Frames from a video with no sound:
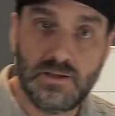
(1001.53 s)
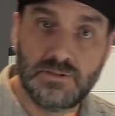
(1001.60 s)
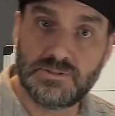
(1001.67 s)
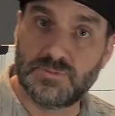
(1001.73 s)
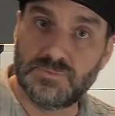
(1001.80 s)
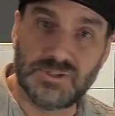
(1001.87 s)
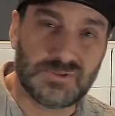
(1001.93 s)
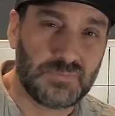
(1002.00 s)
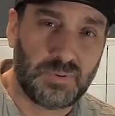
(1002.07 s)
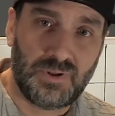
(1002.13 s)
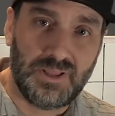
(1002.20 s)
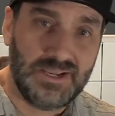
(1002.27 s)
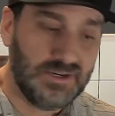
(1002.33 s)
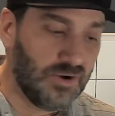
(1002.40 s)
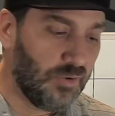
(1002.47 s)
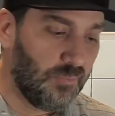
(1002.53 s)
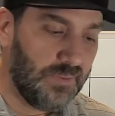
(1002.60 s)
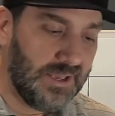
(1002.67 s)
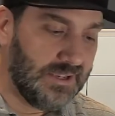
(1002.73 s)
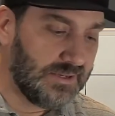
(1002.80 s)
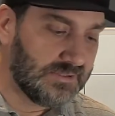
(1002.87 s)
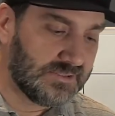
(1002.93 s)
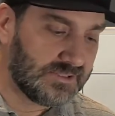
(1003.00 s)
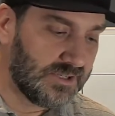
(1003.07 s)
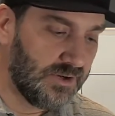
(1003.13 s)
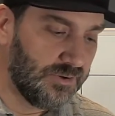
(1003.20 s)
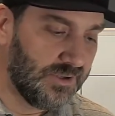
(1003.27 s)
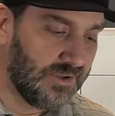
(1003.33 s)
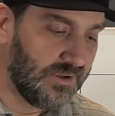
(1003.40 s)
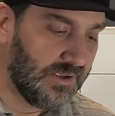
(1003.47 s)
some just plain old baking
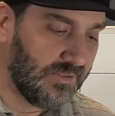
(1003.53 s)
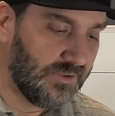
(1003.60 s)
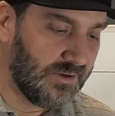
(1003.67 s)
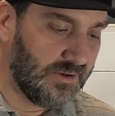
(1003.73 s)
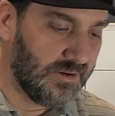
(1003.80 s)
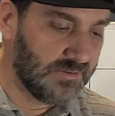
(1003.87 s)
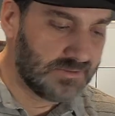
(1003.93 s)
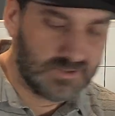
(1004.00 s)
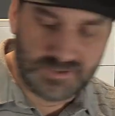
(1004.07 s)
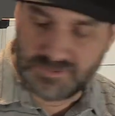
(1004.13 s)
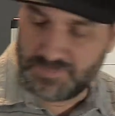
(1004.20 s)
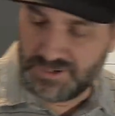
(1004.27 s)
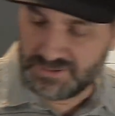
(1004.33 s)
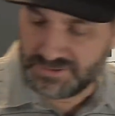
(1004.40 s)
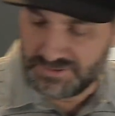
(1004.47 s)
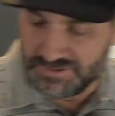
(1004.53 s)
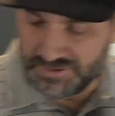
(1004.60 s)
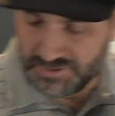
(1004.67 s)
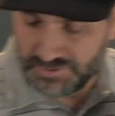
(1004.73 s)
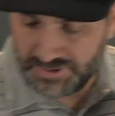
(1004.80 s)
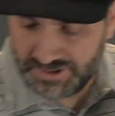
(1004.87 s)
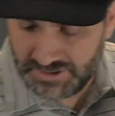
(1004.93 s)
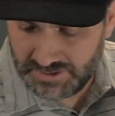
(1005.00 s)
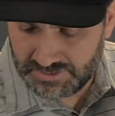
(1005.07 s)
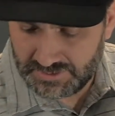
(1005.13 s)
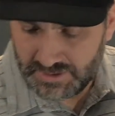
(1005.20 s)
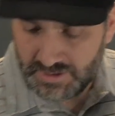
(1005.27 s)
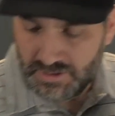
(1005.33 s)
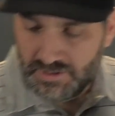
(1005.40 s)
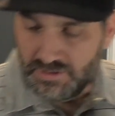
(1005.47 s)
soda. And then here's the special ingredient.
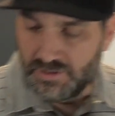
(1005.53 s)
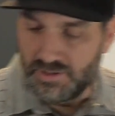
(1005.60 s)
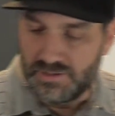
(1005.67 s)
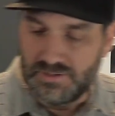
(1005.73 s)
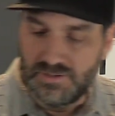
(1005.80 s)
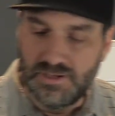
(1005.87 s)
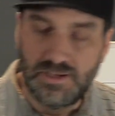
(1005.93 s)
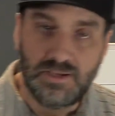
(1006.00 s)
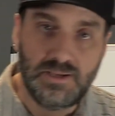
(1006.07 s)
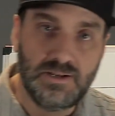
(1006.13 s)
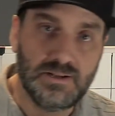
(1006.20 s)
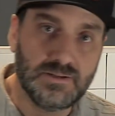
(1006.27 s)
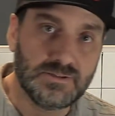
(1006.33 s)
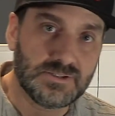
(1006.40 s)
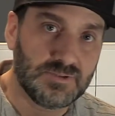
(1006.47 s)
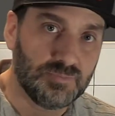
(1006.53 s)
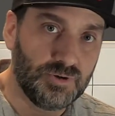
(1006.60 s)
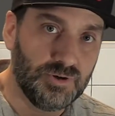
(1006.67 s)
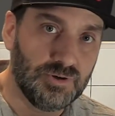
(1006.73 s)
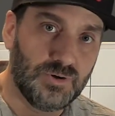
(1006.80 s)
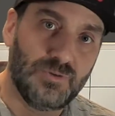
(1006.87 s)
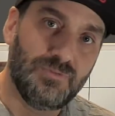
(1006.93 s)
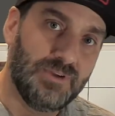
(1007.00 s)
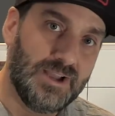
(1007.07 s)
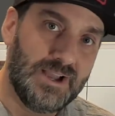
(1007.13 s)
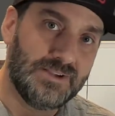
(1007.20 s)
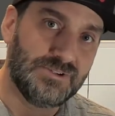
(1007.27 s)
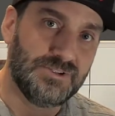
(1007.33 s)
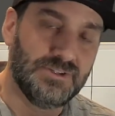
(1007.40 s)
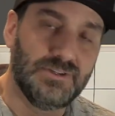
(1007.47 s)
You're gonna need some good
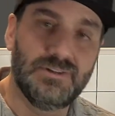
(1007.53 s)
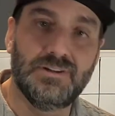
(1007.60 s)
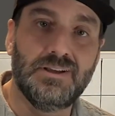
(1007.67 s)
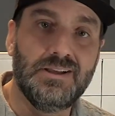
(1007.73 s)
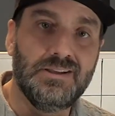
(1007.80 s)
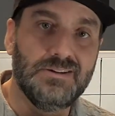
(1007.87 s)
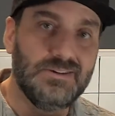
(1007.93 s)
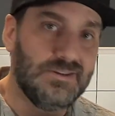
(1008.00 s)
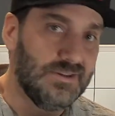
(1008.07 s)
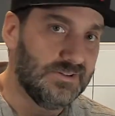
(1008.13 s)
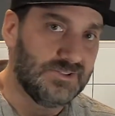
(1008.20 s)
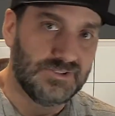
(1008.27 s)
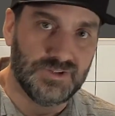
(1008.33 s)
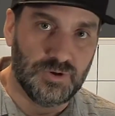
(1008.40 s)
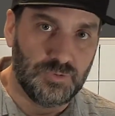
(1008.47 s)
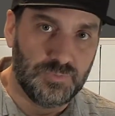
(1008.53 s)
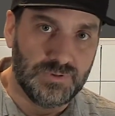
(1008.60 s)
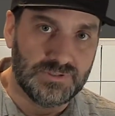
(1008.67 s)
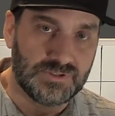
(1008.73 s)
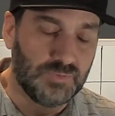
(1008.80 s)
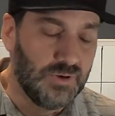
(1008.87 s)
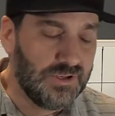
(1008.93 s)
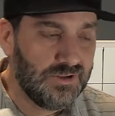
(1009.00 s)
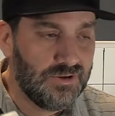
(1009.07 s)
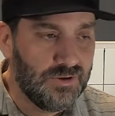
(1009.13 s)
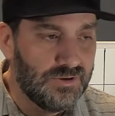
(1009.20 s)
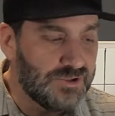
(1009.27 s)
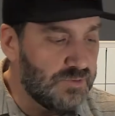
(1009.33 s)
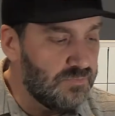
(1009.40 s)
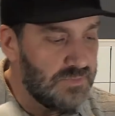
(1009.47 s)
old-fashioned dish soap. And so what you
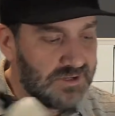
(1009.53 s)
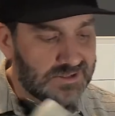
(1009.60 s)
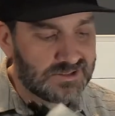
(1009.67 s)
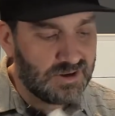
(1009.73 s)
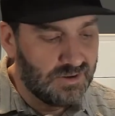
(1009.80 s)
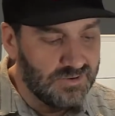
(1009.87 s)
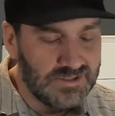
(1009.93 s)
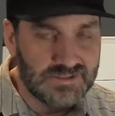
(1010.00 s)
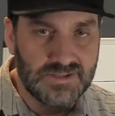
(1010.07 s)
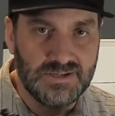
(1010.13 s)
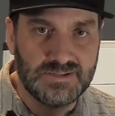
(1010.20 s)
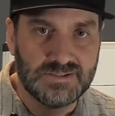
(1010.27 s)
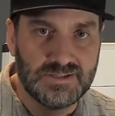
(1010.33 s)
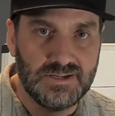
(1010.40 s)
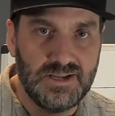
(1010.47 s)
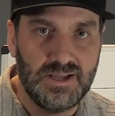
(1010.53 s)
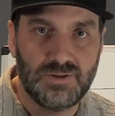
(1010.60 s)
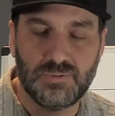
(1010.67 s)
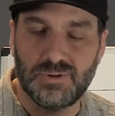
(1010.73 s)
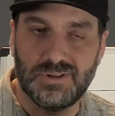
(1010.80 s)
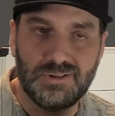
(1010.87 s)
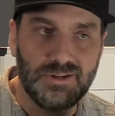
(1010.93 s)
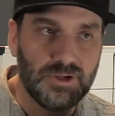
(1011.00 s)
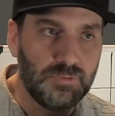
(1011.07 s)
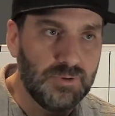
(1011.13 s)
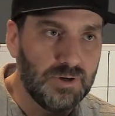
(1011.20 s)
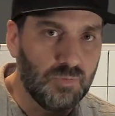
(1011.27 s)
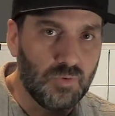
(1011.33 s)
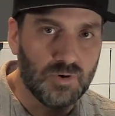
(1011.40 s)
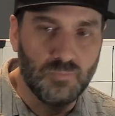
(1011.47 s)
do is you mix all these things together with a little
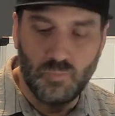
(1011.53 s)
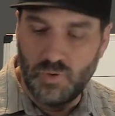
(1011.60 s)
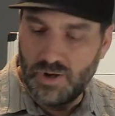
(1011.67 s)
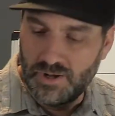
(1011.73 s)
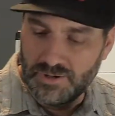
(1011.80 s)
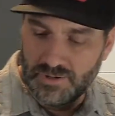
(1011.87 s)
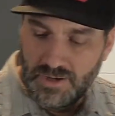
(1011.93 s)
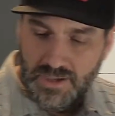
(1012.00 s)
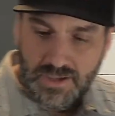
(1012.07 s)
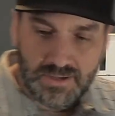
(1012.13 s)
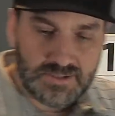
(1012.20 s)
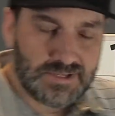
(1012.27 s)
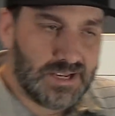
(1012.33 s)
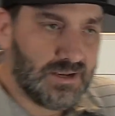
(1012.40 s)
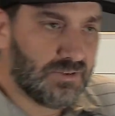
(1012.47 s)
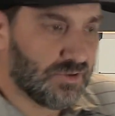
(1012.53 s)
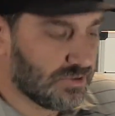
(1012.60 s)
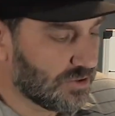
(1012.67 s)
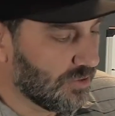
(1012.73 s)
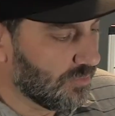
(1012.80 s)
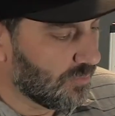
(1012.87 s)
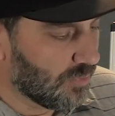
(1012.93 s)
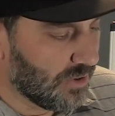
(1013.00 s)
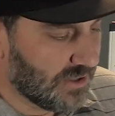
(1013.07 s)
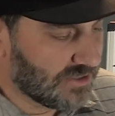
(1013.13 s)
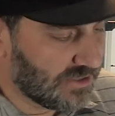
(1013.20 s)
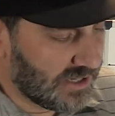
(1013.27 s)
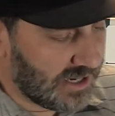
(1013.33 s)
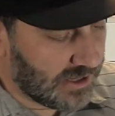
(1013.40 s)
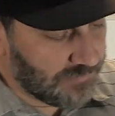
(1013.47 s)
bit of warm water, take the
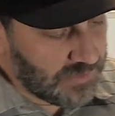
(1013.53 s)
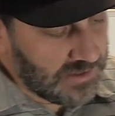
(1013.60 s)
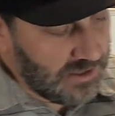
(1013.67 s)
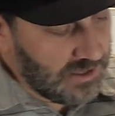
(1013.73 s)
toothbrush out,